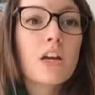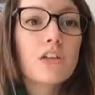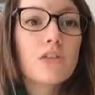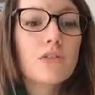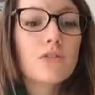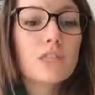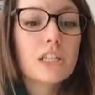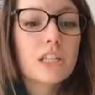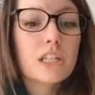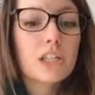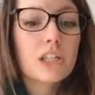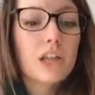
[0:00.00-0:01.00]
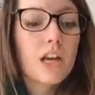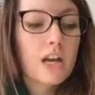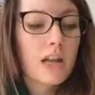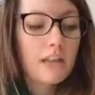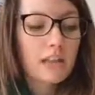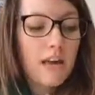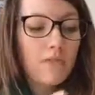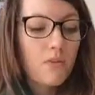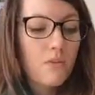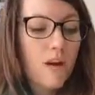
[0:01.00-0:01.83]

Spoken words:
you teach level